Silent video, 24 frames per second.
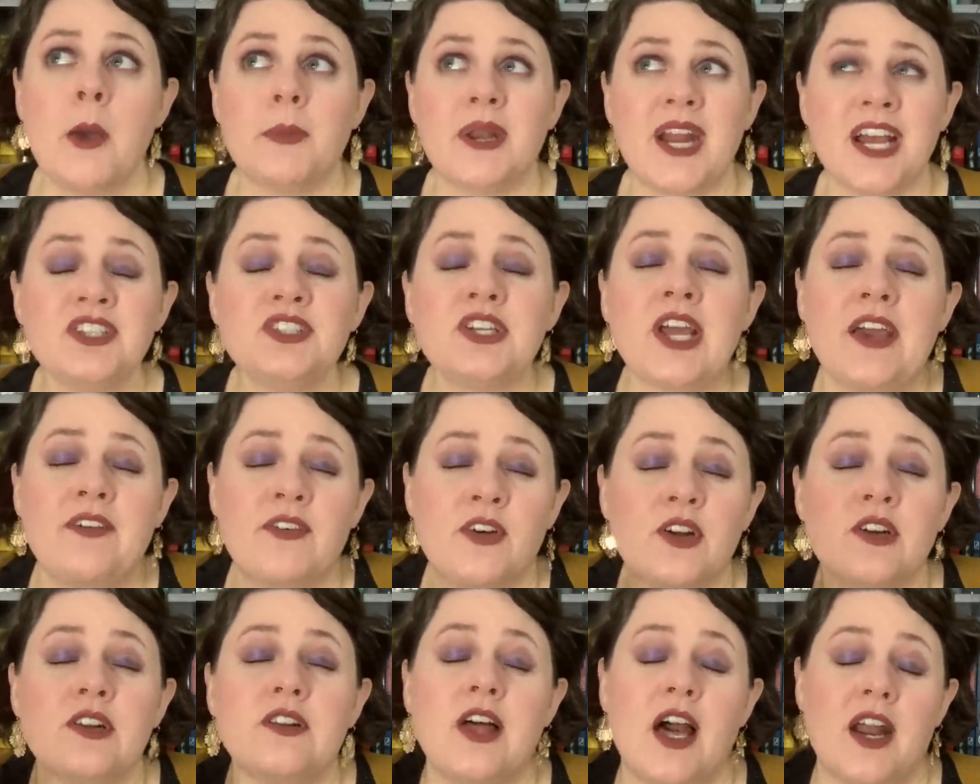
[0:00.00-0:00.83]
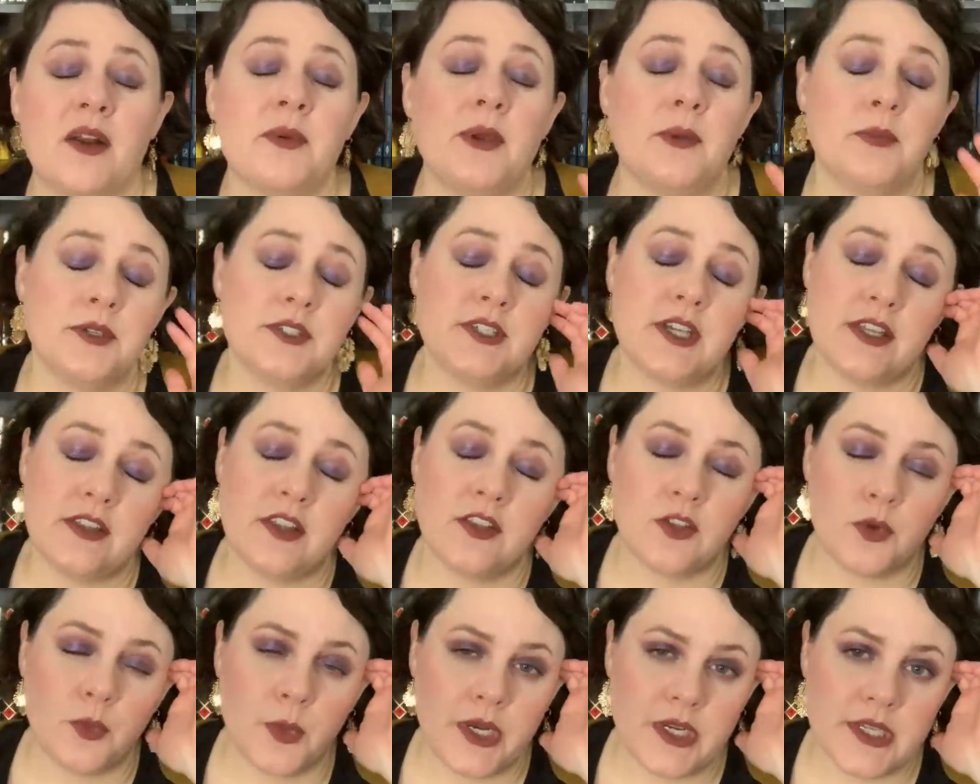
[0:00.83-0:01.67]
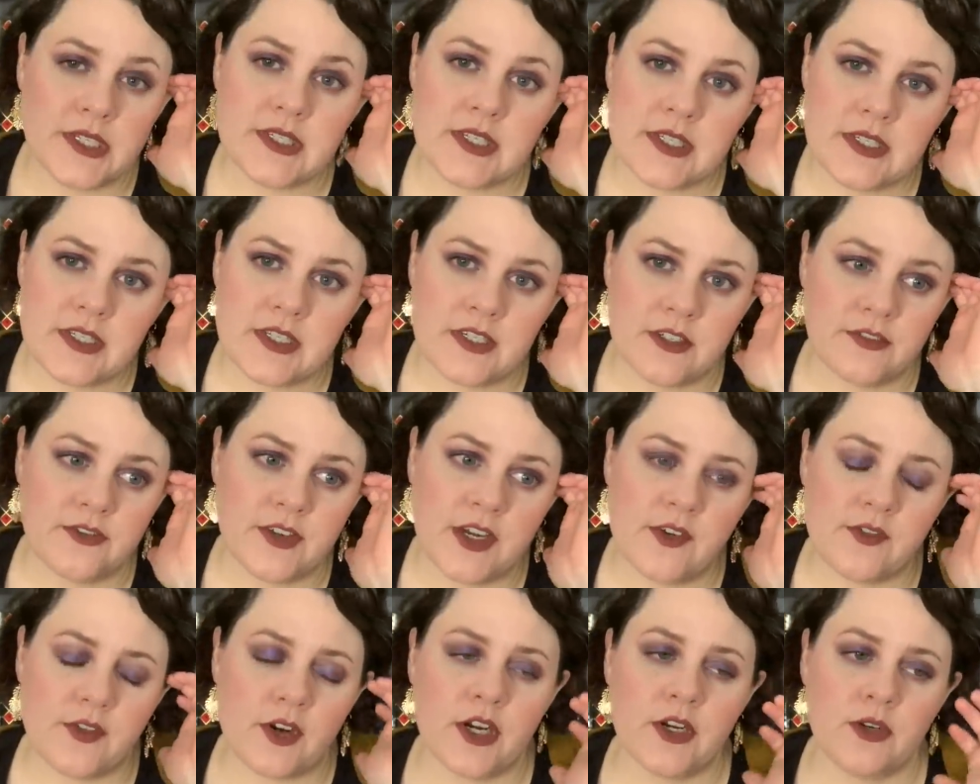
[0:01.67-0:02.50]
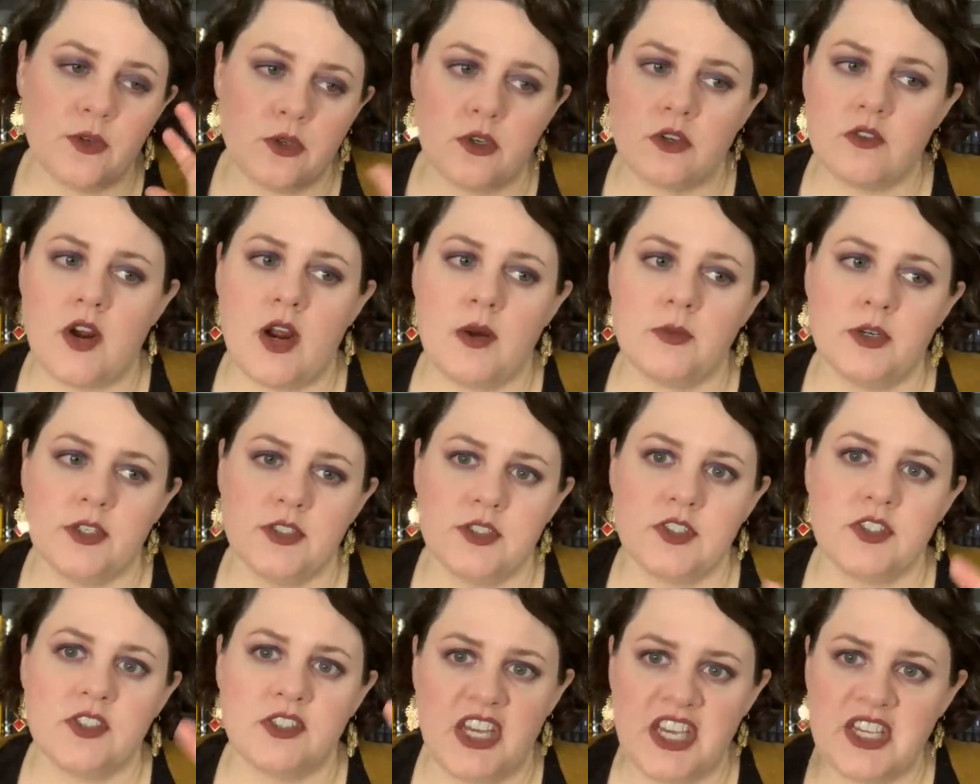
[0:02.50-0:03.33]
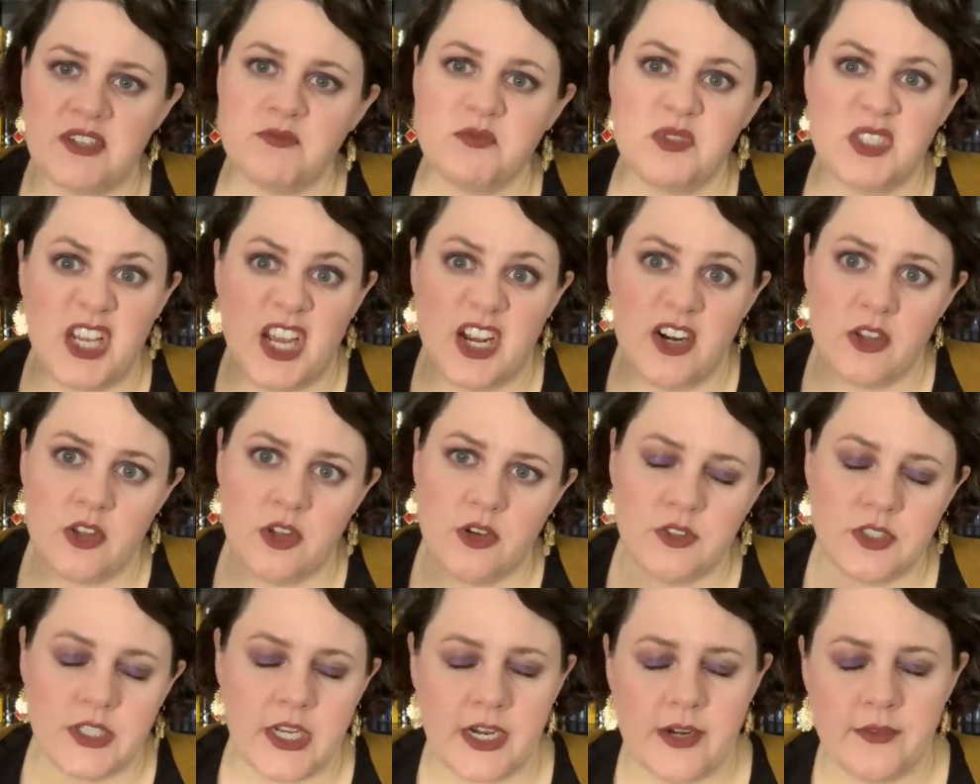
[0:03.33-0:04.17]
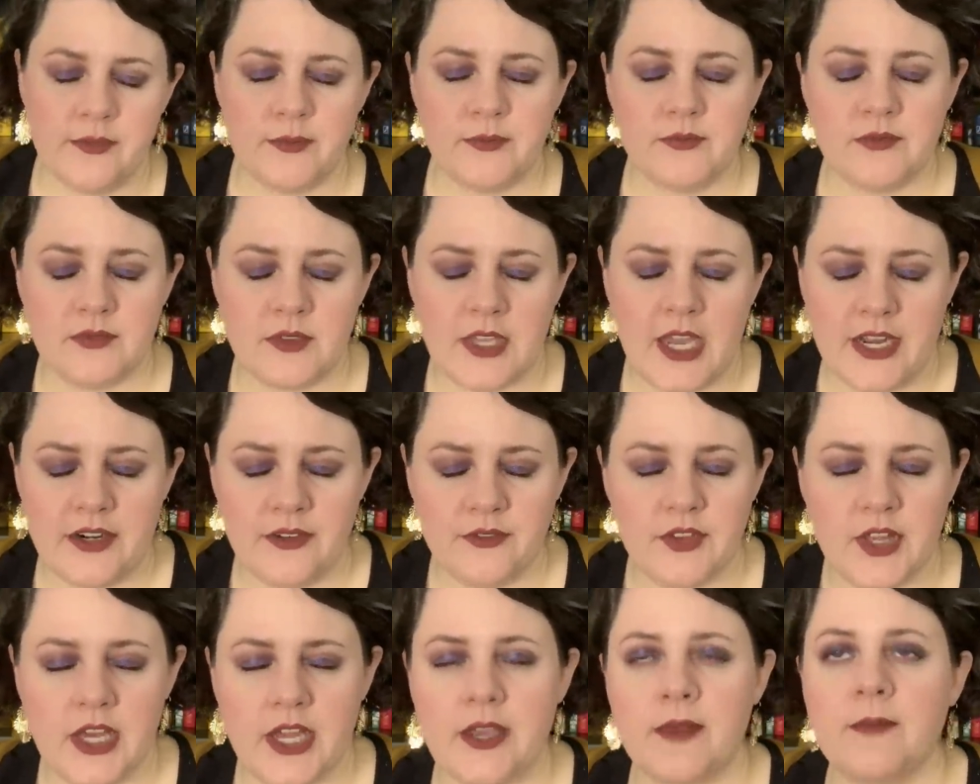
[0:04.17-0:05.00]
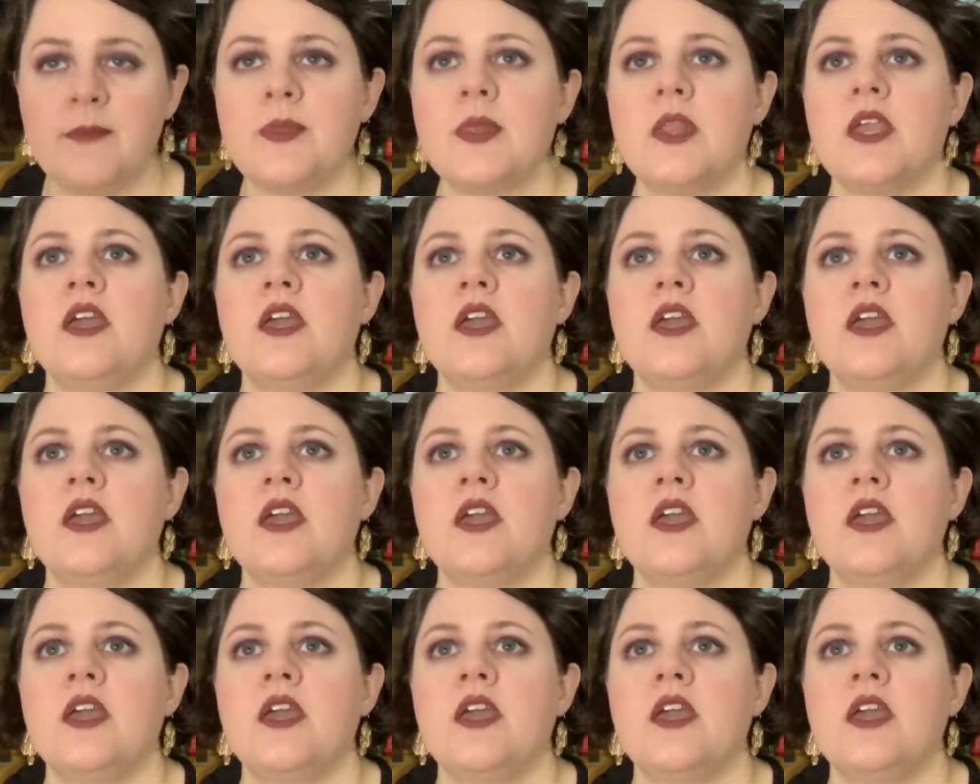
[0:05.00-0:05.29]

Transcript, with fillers: But actually, I've heard a lot of people say that The Witness is their favorite, Nora Roberts like standalone kind of kind of thing.